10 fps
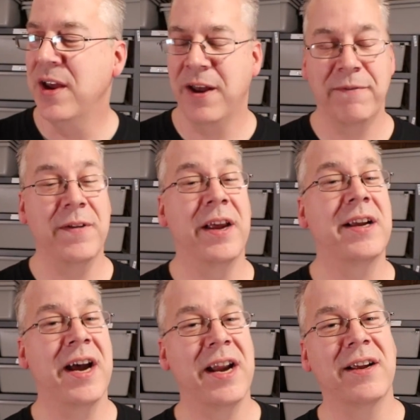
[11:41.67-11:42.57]

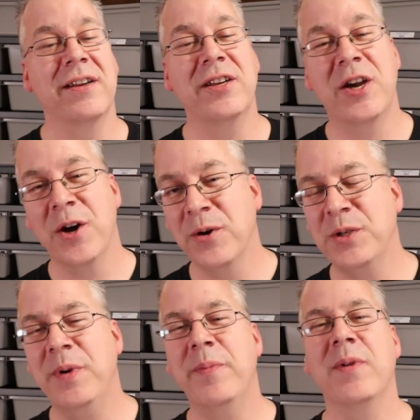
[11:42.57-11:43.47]
and kind of
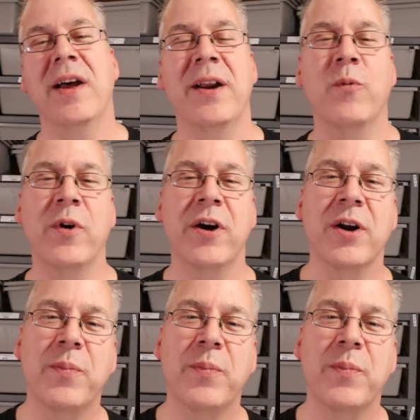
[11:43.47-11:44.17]
coach people on where